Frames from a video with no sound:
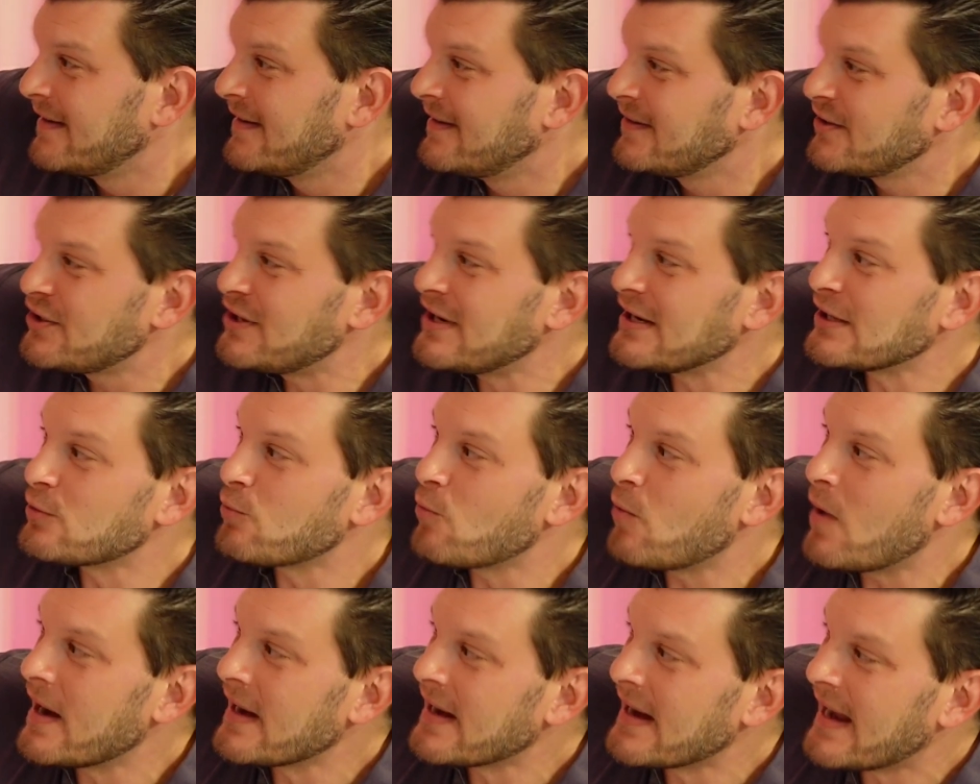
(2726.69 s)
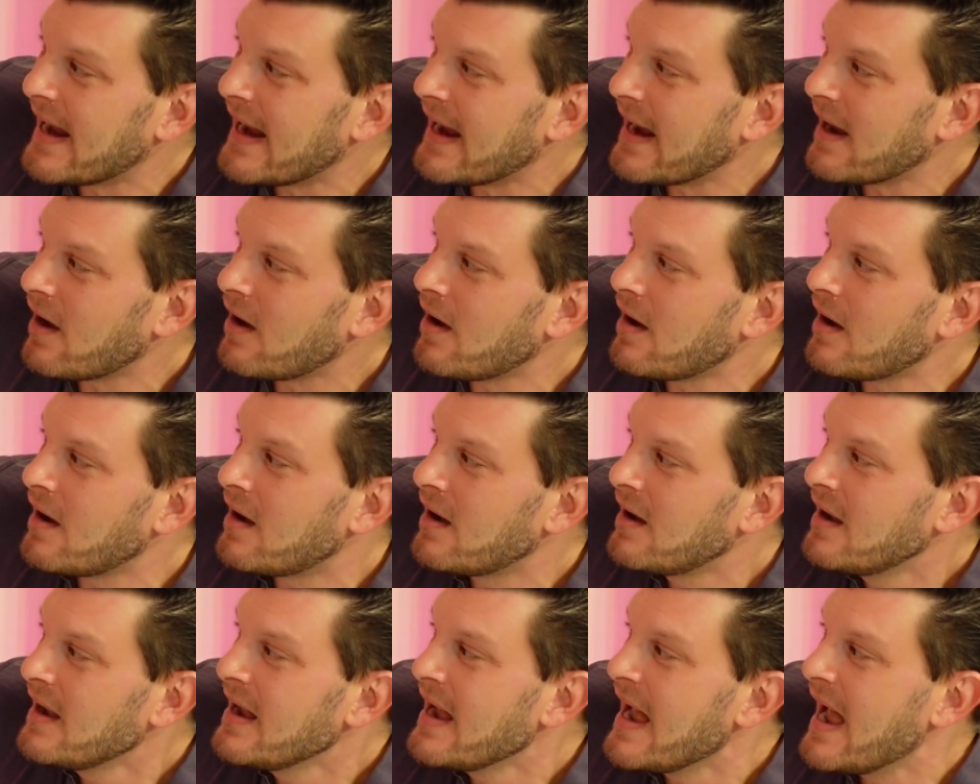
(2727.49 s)
She has one
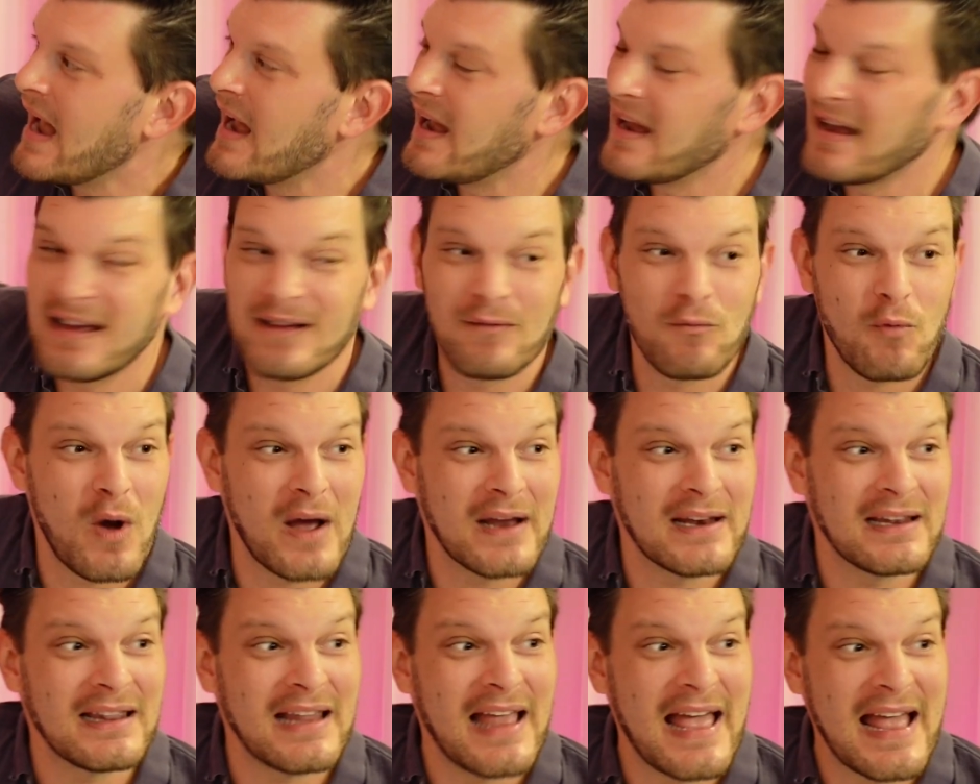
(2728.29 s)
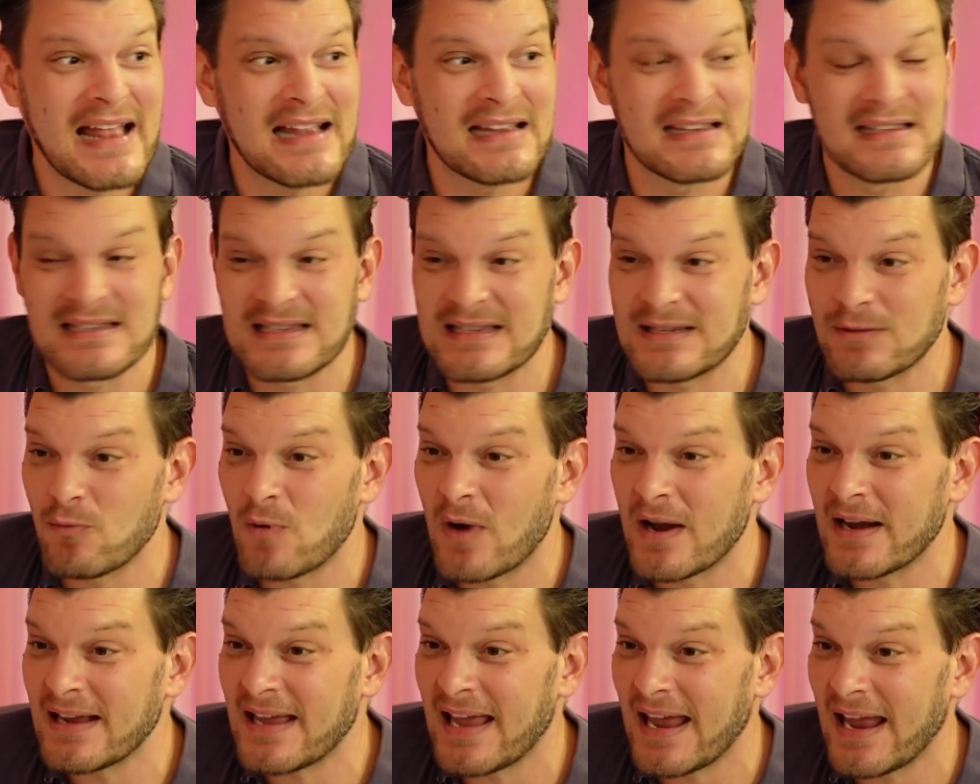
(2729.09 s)
one lens,
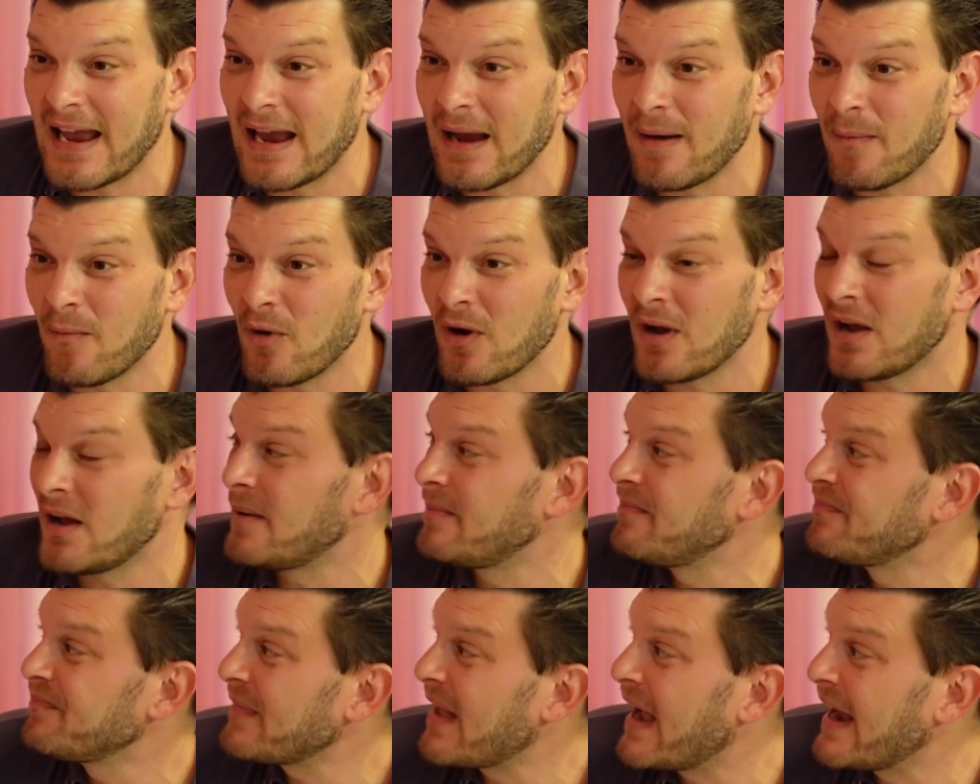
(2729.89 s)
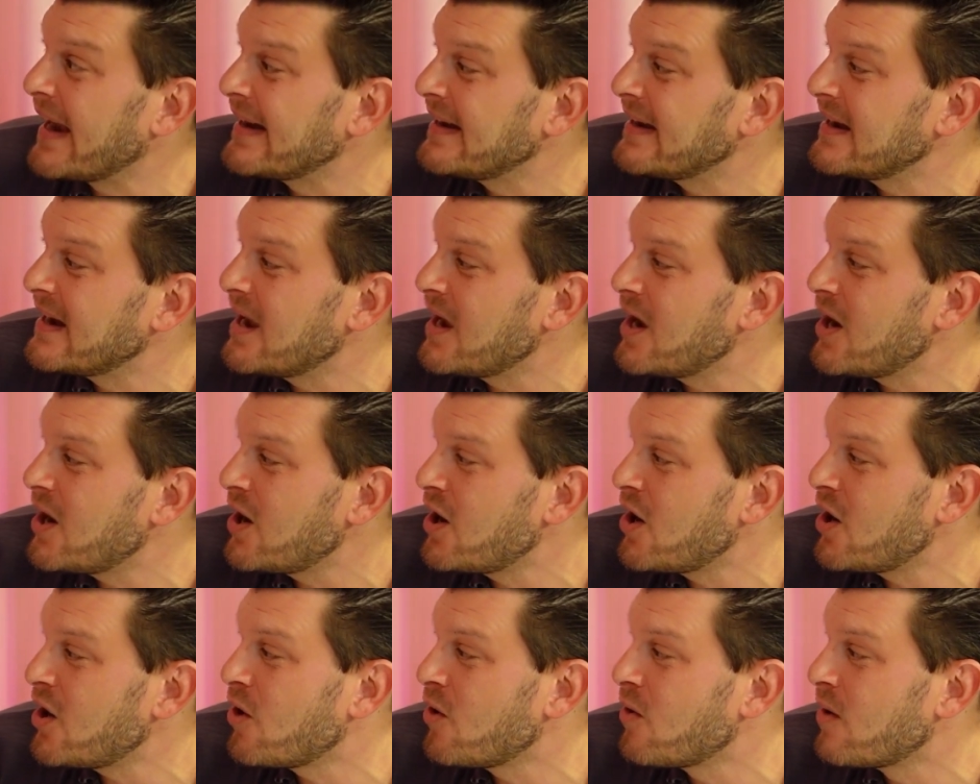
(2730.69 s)
one camera. I
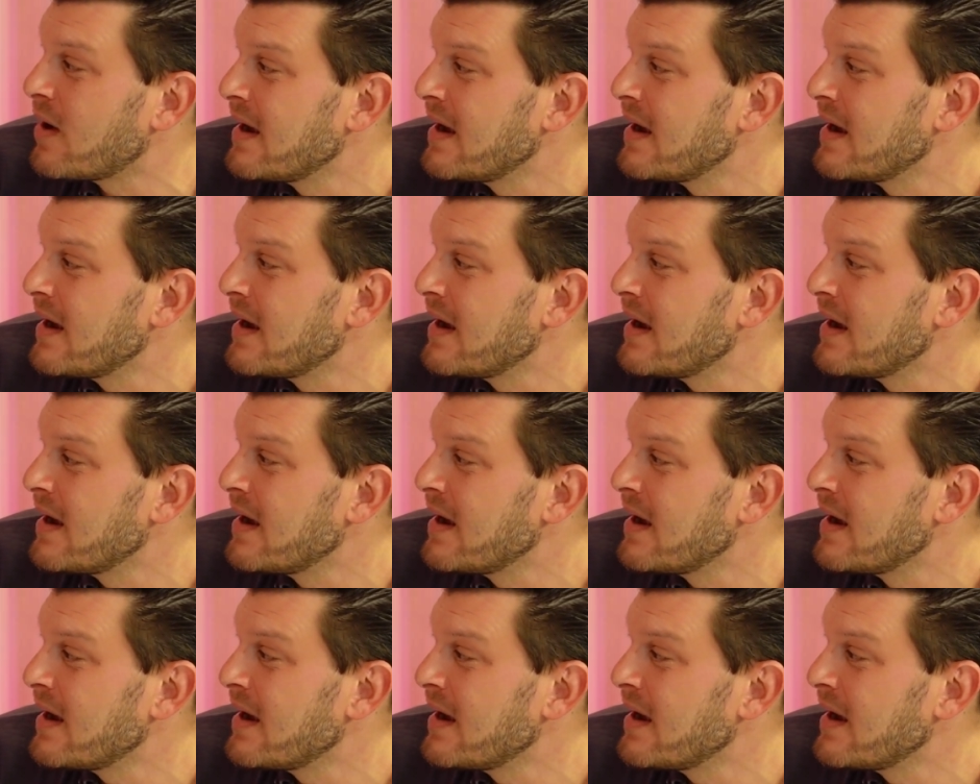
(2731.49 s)
know.